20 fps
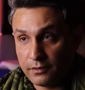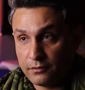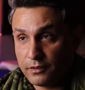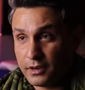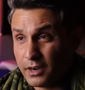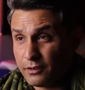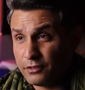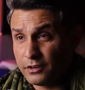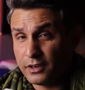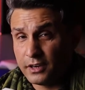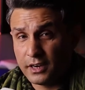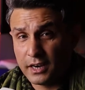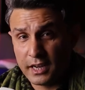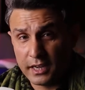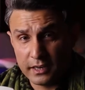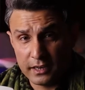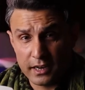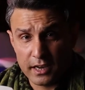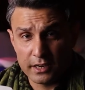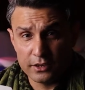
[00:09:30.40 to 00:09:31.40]
and
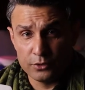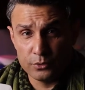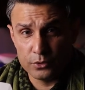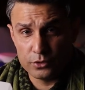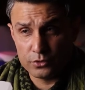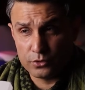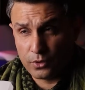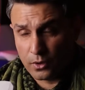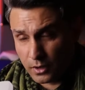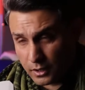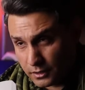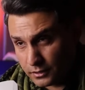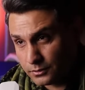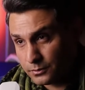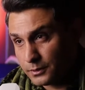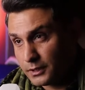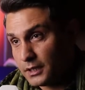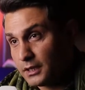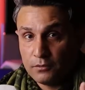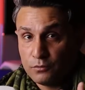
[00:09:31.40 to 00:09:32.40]
$599
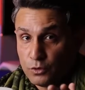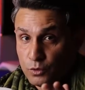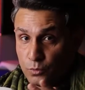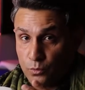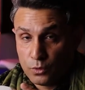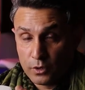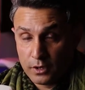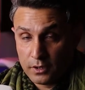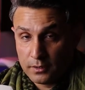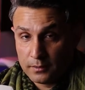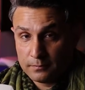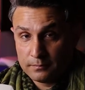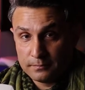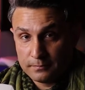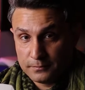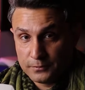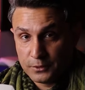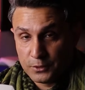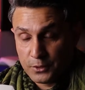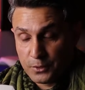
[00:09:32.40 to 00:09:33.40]
US, well, if you want
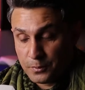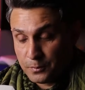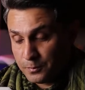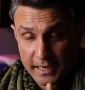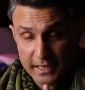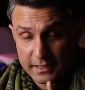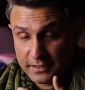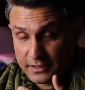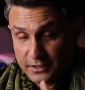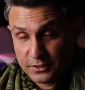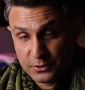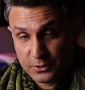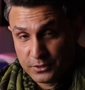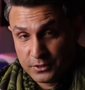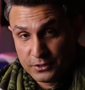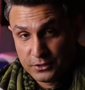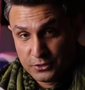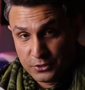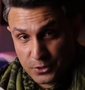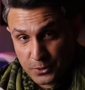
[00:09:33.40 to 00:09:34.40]
to get into the
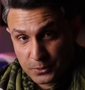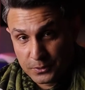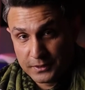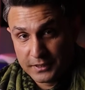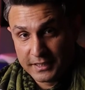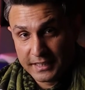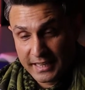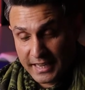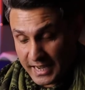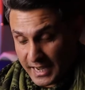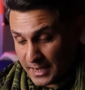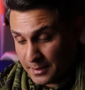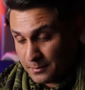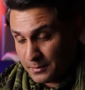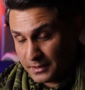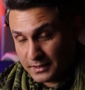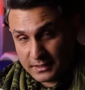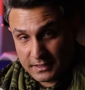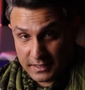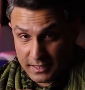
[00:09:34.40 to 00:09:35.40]
drone
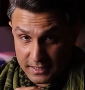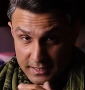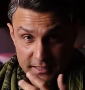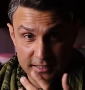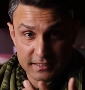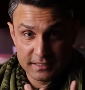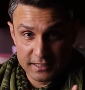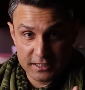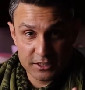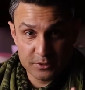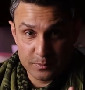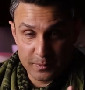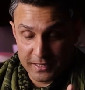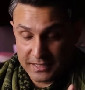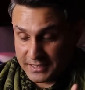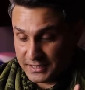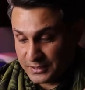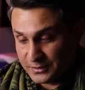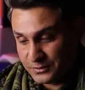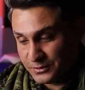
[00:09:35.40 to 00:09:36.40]
game, it is
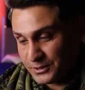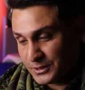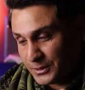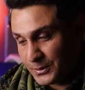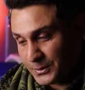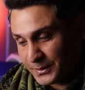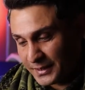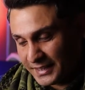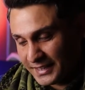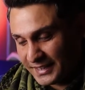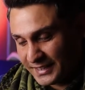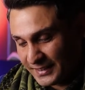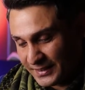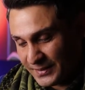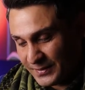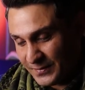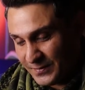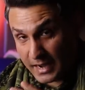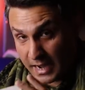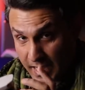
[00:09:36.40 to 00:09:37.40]
expensive. So
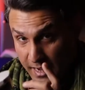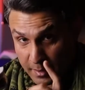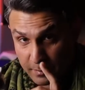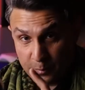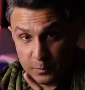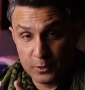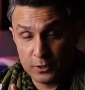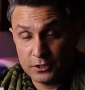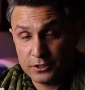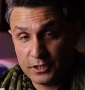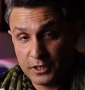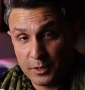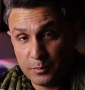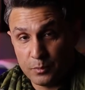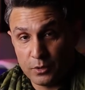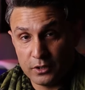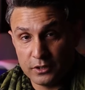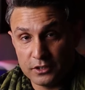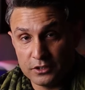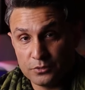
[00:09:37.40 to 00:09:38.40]
I personally
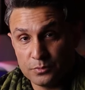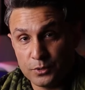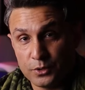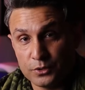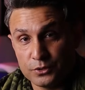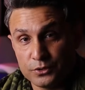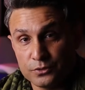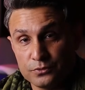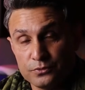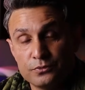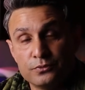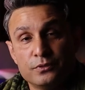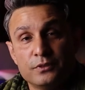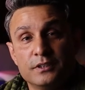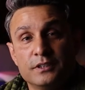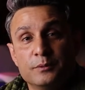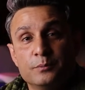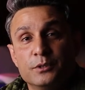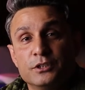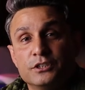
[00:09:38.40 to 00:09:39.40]
bought this because
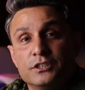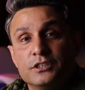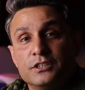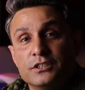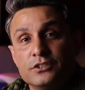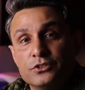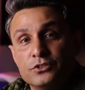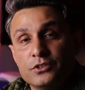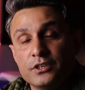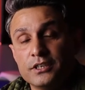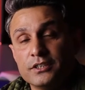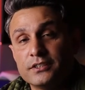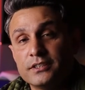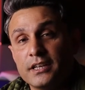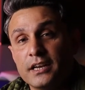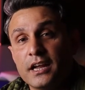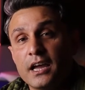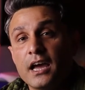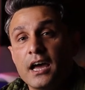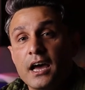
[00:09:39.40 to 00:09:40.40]
of the budget constraints
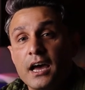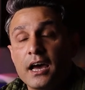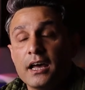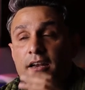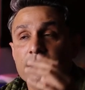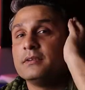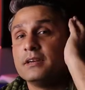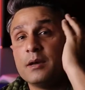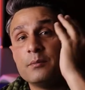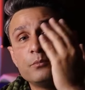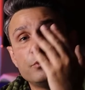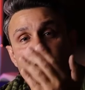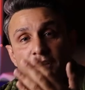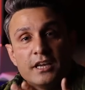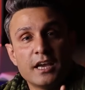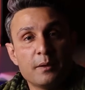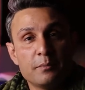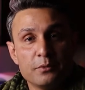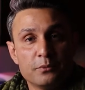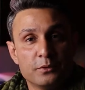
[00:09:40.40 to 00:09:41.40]
that I had, and I'm pretty
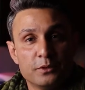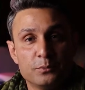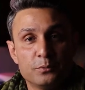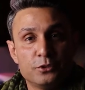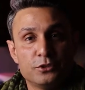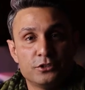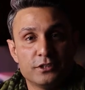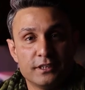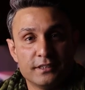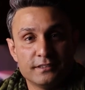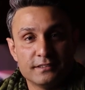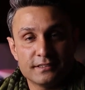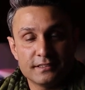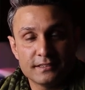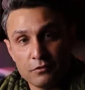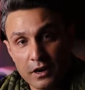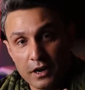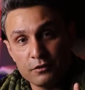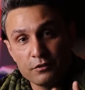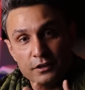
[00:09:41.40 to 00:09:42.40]
happy with the
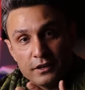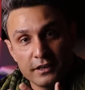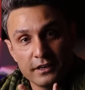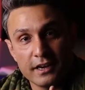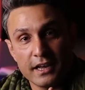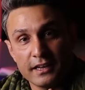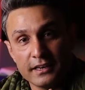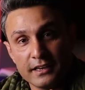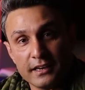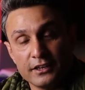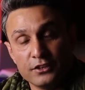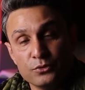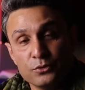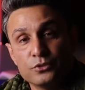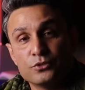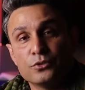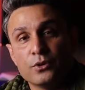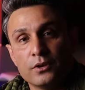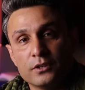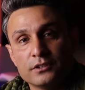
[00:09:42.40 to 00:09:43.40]
purchase.
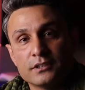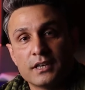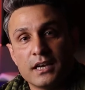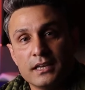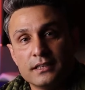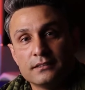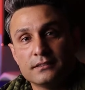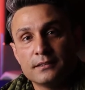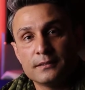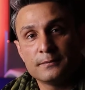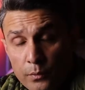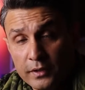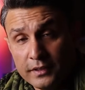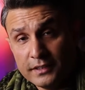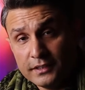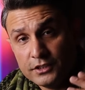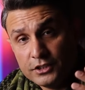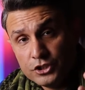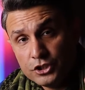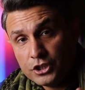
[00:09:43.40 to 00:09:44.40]
$599 US, guys. When
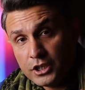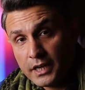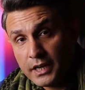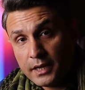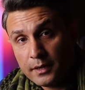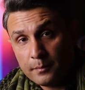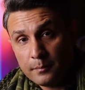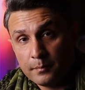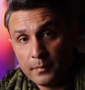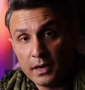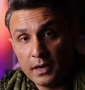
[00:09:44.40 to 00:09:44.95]
the DJI